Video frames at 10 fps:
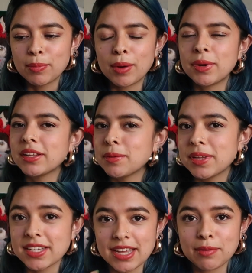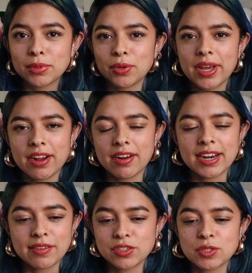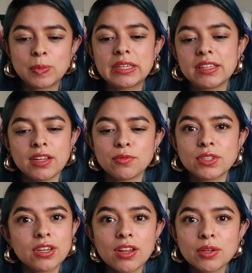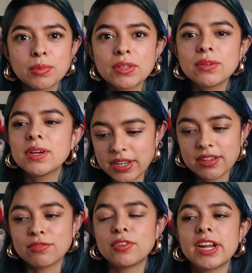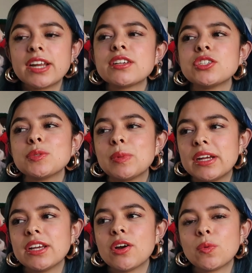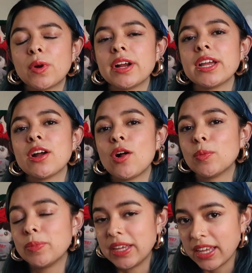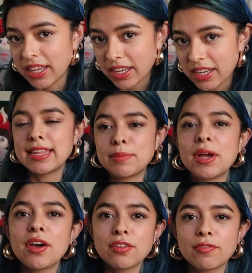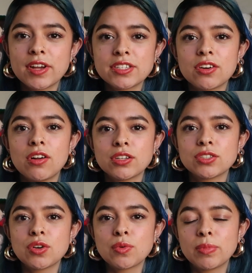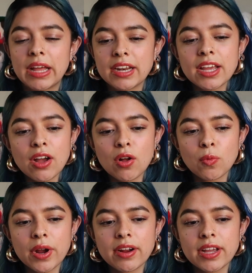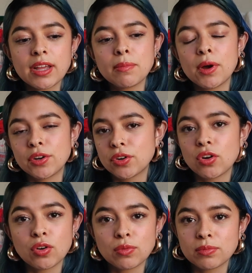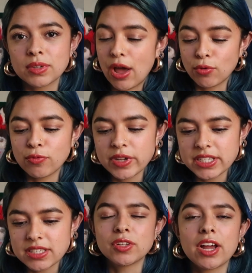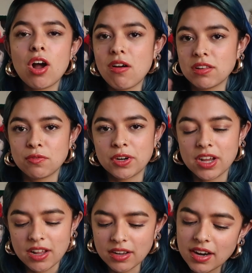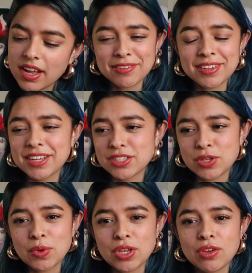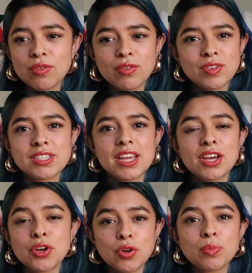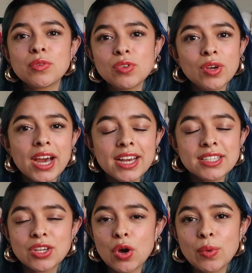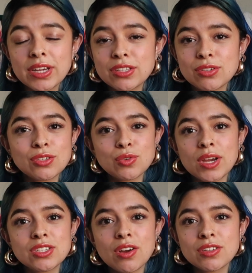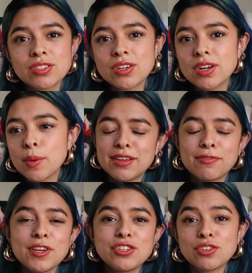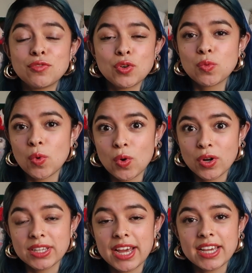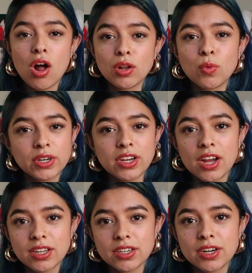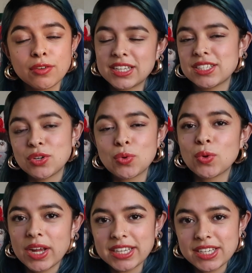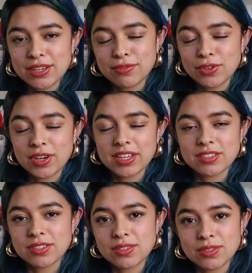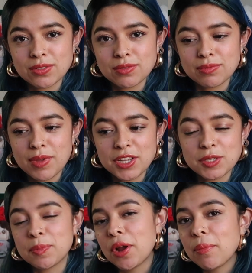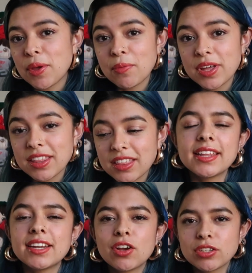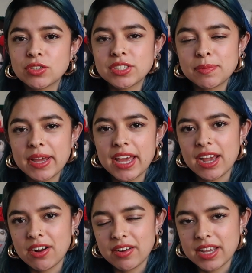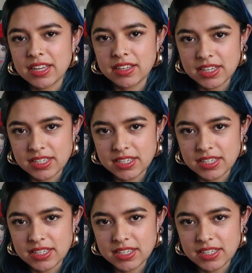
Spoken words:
primarily because I have blue hair and I've just been in love with the color blue. And then Fernanda, she's planning on wearing all pink. And then my other friends are also planning on wearing monochrome outfits, so like all of one color. I feel like it's so cute if it's like a group of you guys going to the Twice concert. If each of you wore like all one color, that's a cool idea for you guys to experiment with. And then I also did my hair in